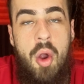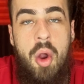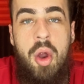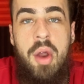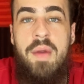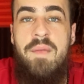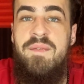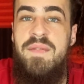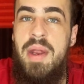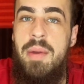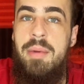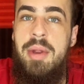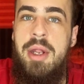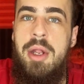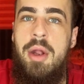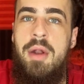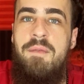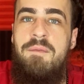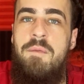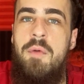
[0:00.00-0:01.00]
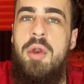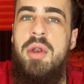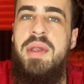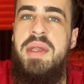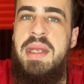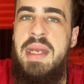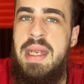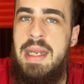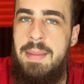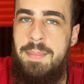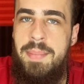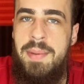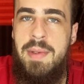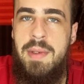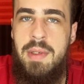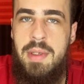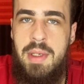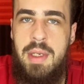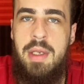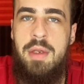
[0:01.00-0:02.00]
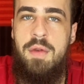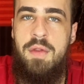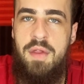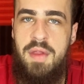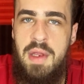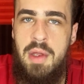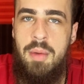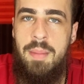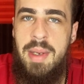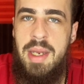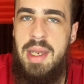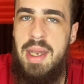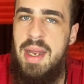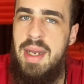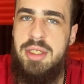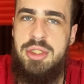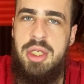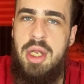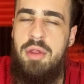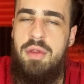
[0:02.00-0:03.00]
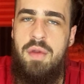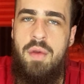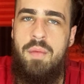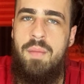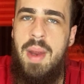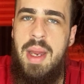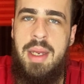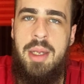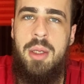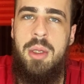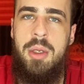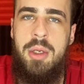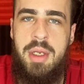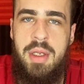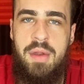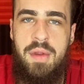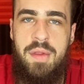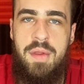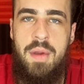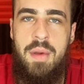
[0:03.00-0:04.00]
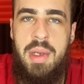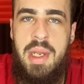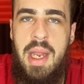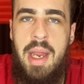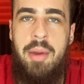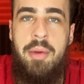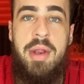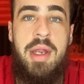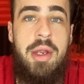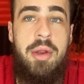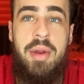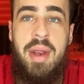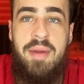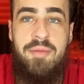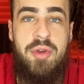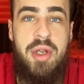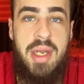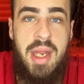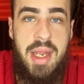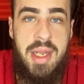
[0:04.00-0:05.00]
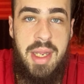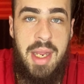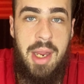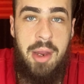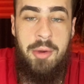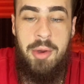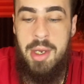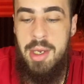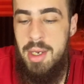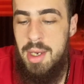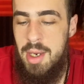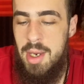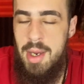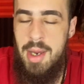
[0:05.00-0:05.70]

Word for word: are very good for deep concealment, not just your regular concealed carry or everyday carry.